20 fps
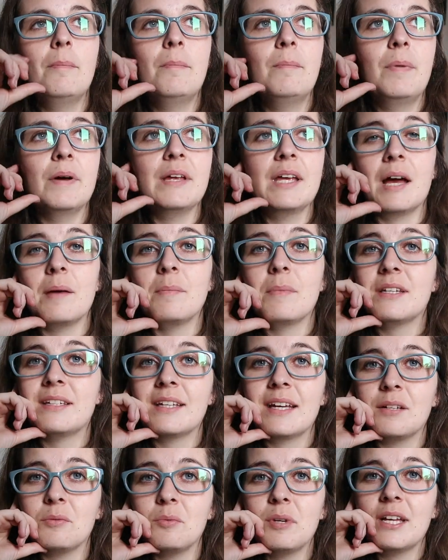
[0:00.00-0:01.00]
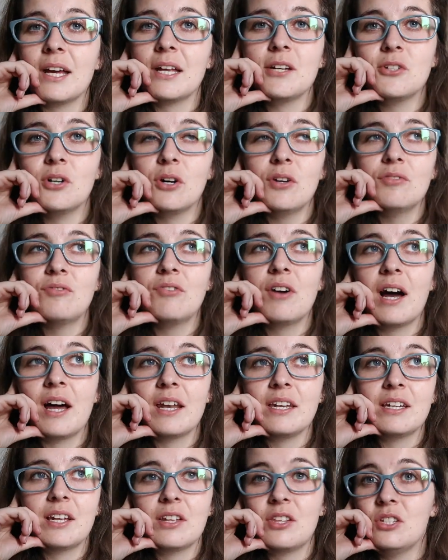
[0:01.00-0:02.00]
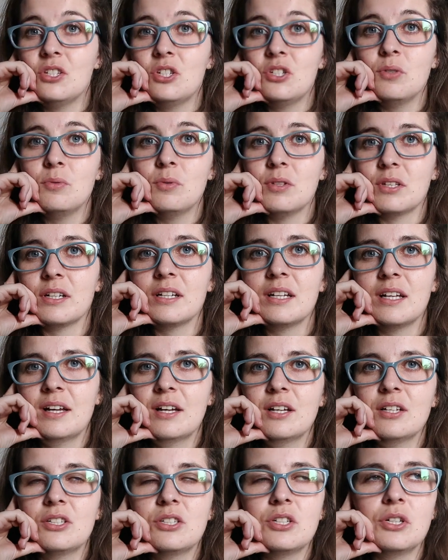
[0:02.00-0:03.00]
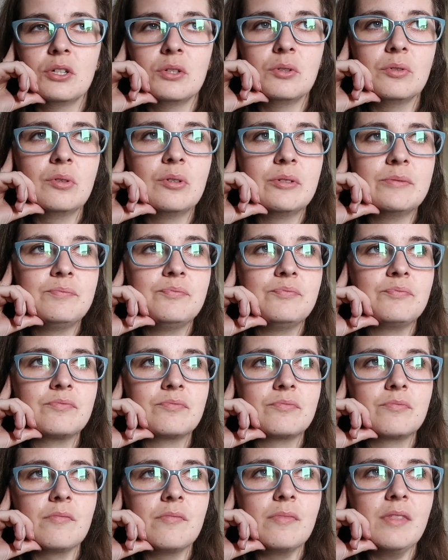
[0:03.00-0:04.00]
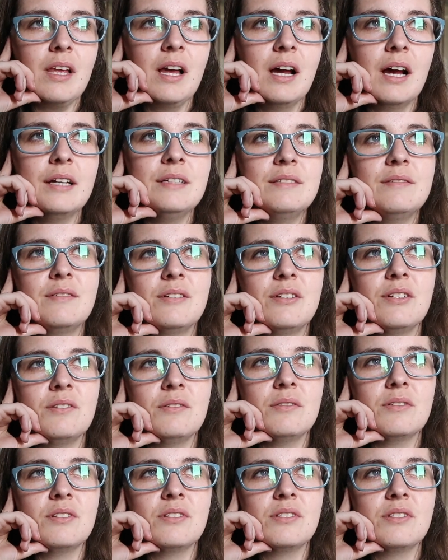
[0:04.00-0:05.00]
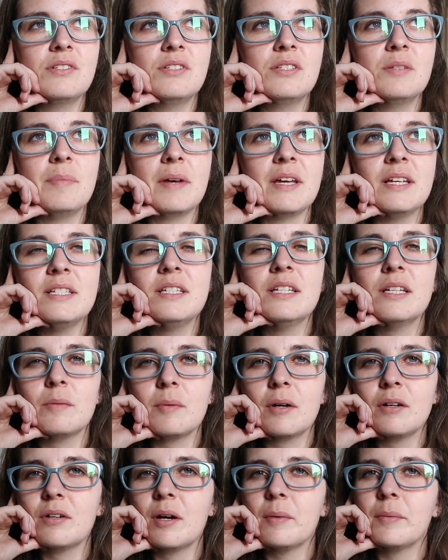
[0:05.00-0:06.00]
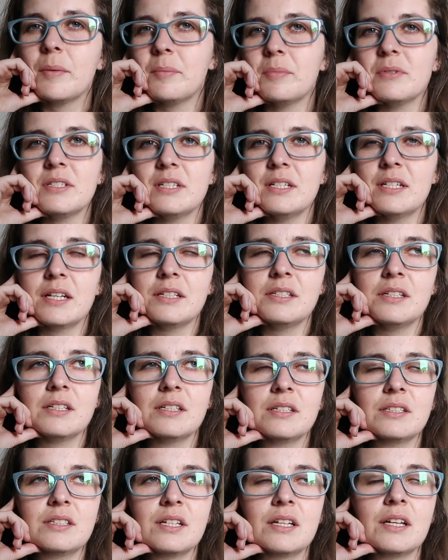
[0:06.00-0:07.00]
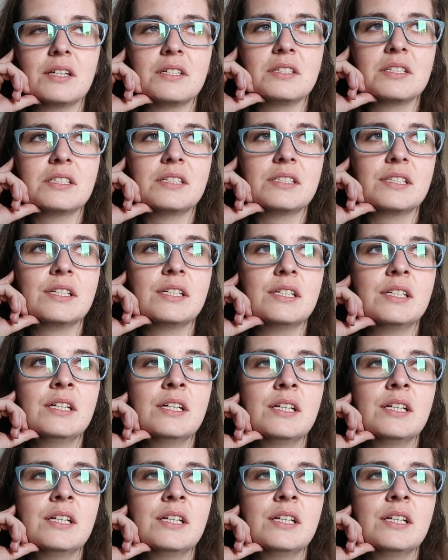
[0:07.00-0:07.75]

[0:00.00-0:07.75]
But yeah, it meant I had a weekend off and nothing to do with it. So I debated about coming up to see Lon to London.